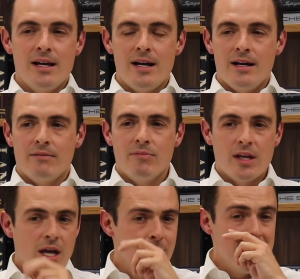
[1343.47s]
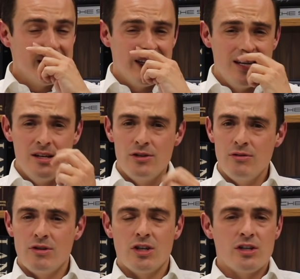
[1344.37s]
The committee
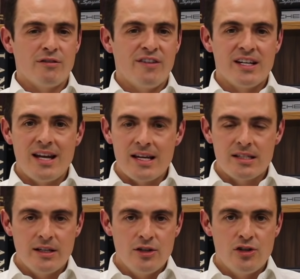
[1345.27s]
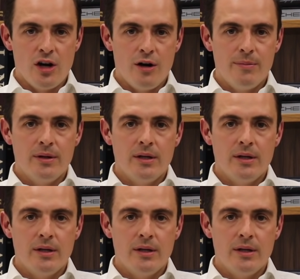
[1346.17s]
do such a fantastic job.